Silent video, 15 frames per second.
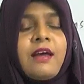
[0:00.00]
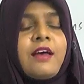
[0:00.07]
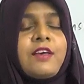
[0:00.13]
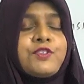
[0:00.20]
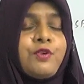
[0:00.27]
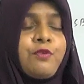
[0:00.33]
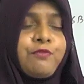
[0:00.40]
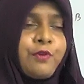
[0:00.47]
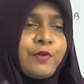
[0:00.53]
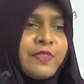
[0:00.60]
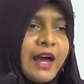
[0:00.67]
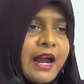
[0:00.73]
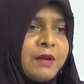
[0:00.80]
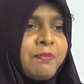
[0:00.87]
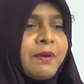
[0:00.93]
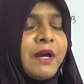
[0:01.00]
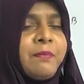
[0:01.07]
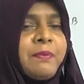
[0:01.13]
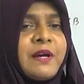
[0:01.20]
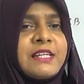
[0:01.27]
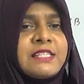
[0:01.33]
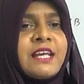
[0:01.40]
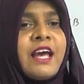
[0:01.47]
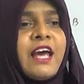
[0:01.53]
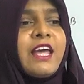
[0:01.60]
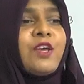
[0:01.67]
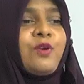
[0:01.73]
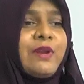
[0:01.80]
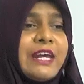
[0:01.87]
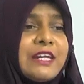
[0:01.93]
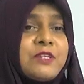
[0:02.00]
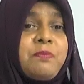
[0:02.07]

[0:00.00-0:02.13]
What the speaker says: So for that purpose, you need